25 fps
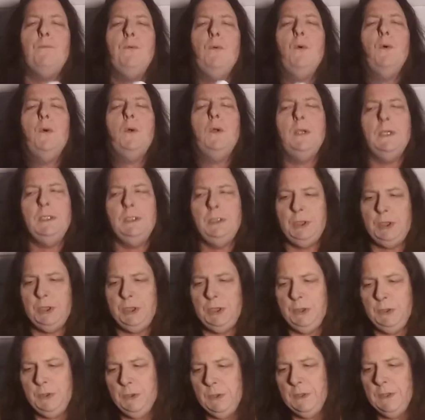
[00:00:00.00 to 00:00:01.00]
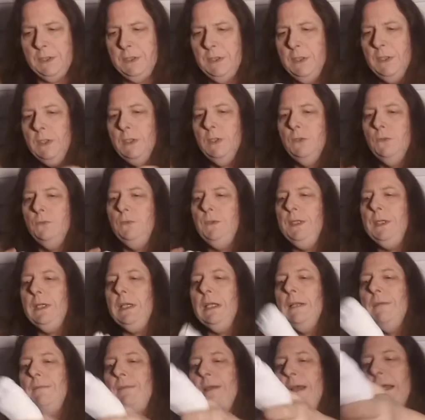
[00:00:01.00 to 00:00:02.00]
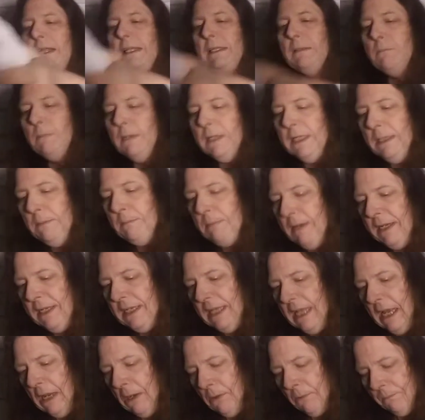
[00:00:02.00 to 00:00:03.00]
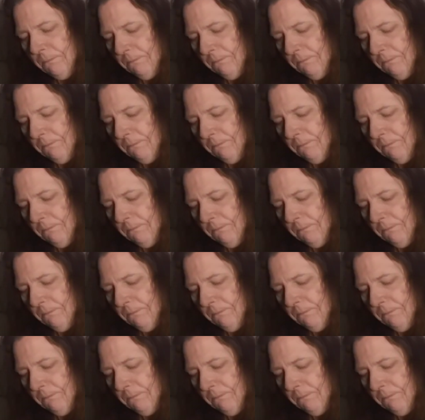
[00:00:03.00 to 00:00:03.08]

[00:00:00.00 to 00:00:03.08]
floor in June, we could have had the money by now.